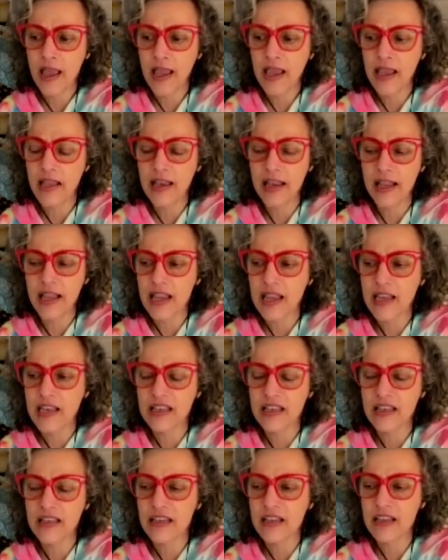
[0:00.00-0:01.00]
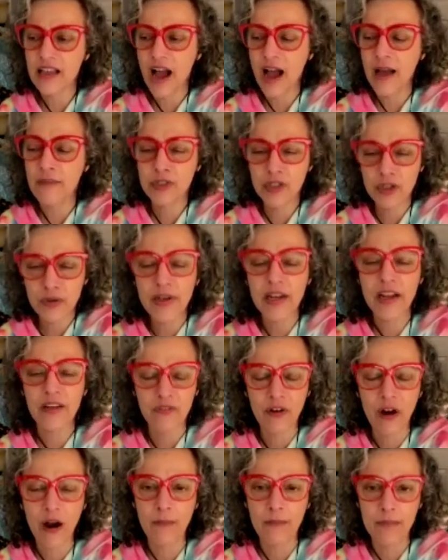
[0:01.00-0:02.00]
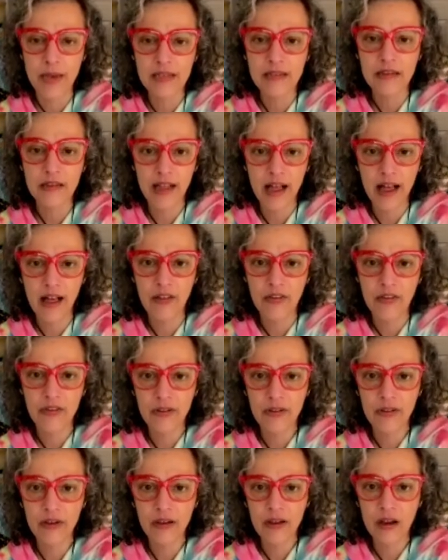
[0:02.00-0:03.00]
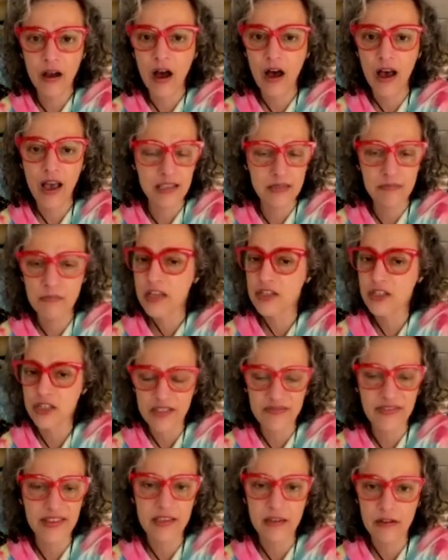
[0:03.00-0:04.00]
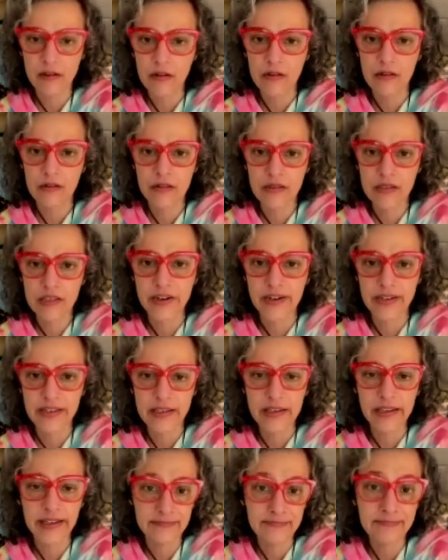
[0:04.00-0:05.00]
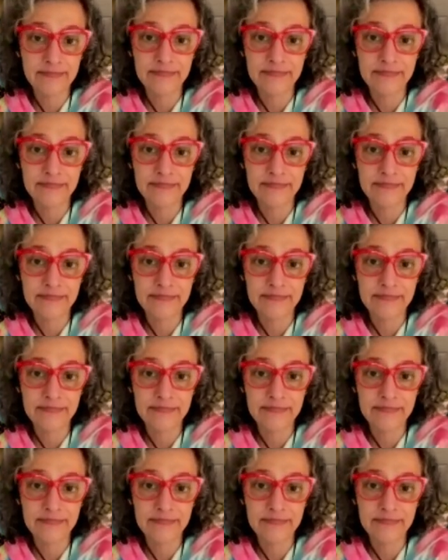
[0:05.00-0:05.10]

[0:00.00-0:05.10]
it, it I'm doing it for our mental health uh, as much as physical, seriously.